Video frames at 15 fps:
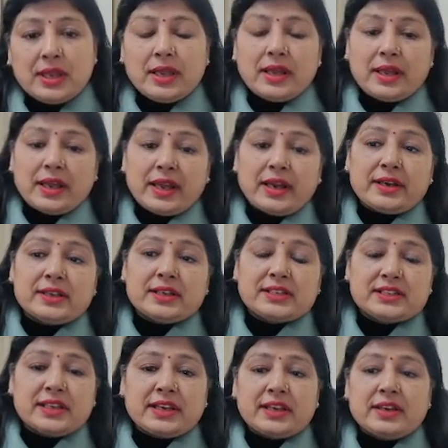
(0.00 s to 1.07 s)
And the
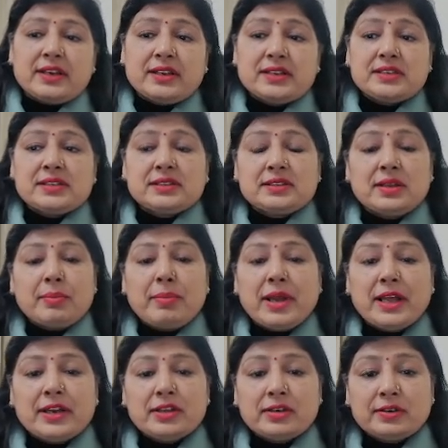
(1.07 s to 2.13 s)
second is the manner
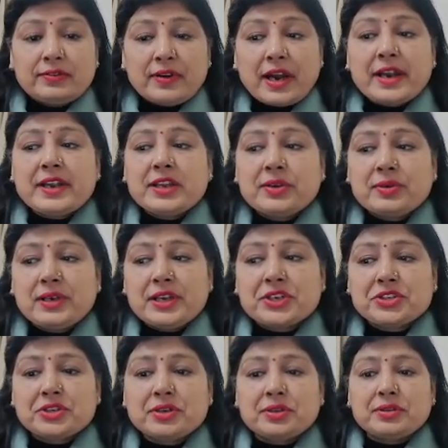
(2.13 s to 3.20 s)
of
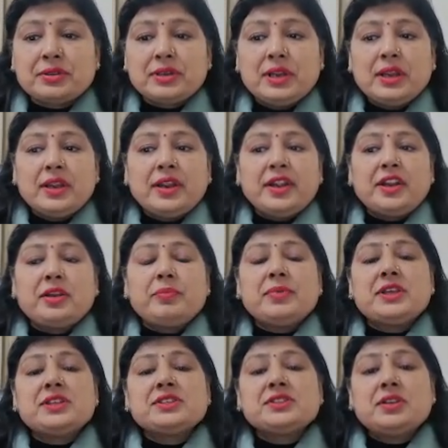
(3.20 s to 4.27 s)
articulation. It means
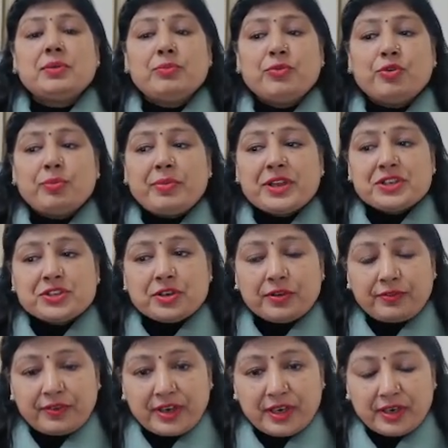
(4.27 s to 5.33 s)
the movement of
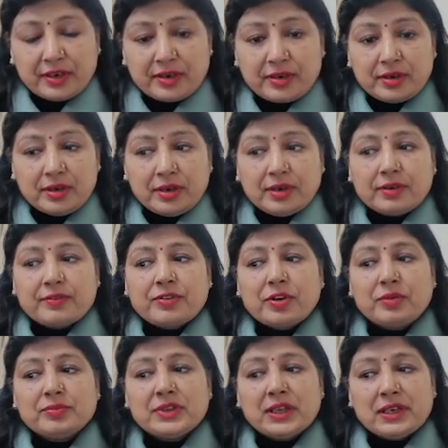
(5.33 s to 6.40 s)
air from the
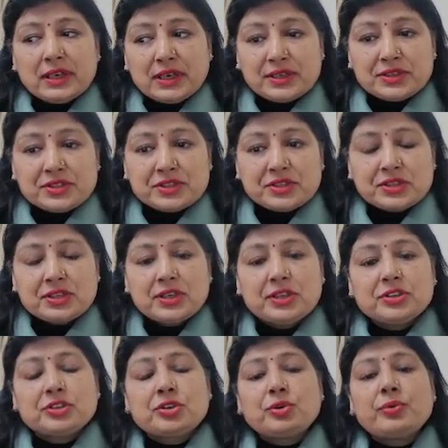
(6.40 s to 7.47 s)
lungs
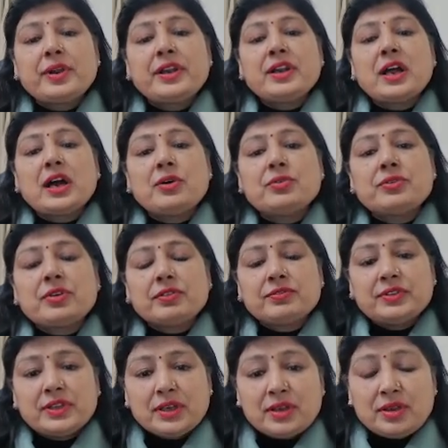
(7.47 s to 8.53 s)
through and out of
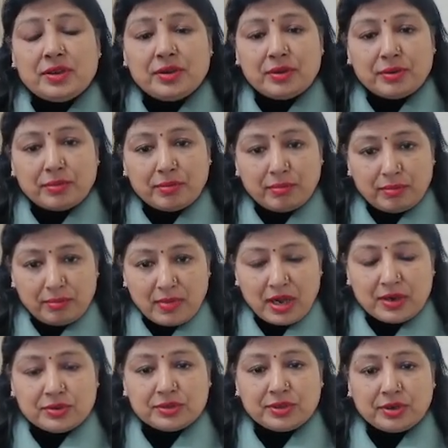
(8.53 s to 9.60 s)
the mouth
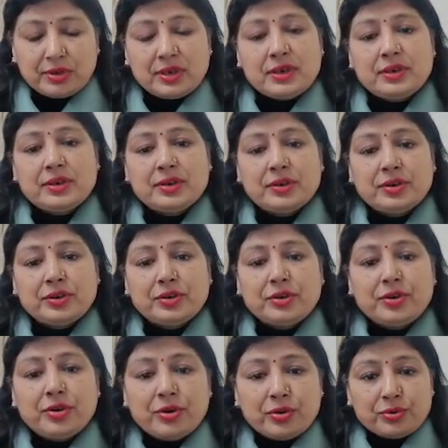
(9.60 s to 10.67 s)
or
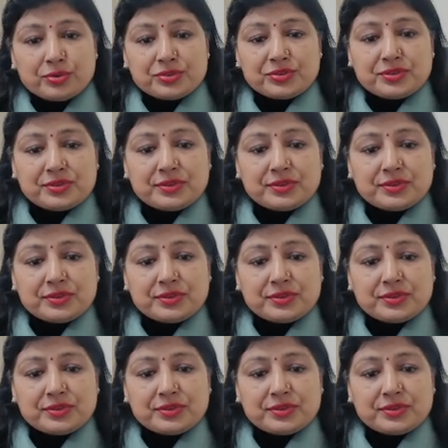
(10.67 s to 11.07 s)
nose.